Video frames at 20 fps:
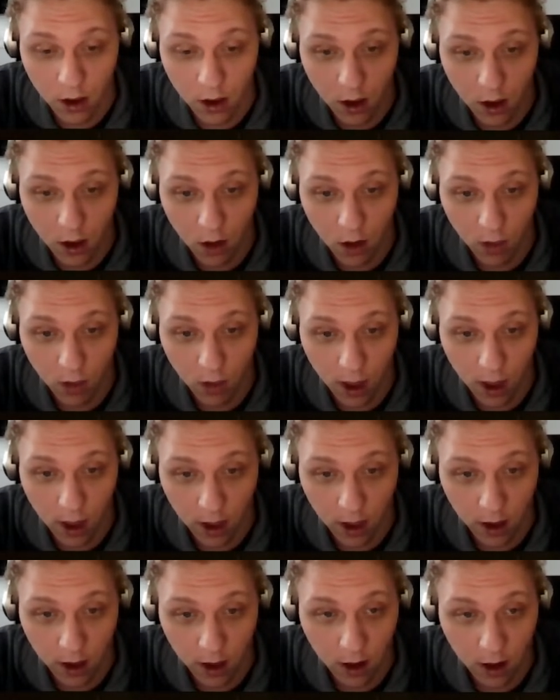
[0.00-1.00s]
hit OK,
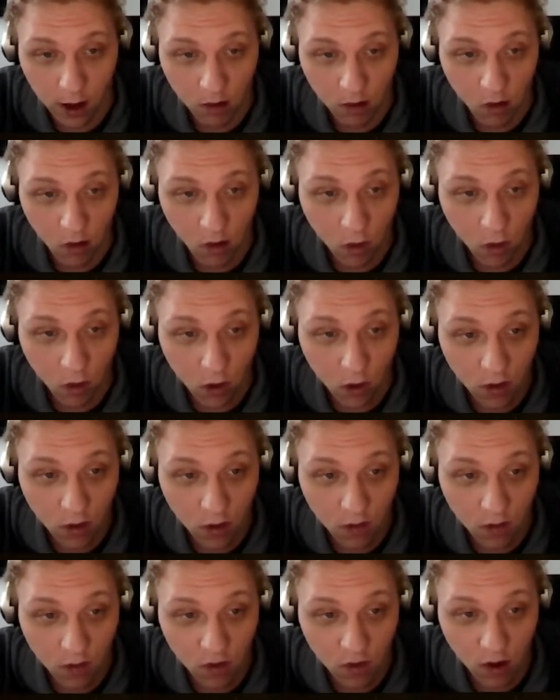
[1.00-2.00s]
and that's all you need to
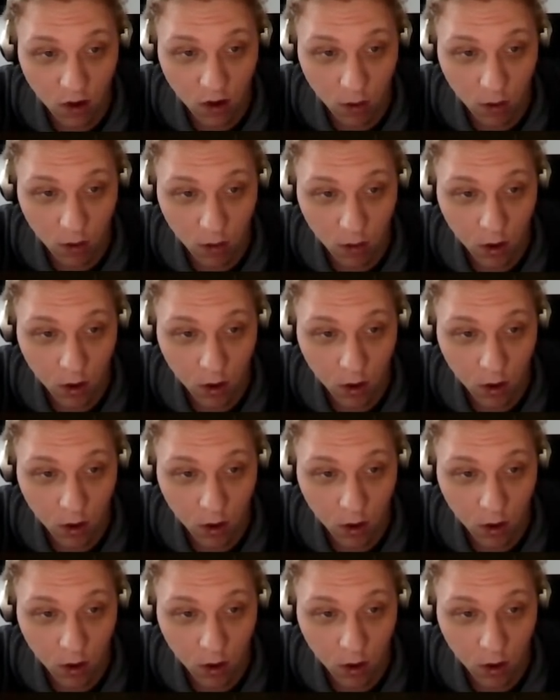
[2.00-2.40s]
have set up.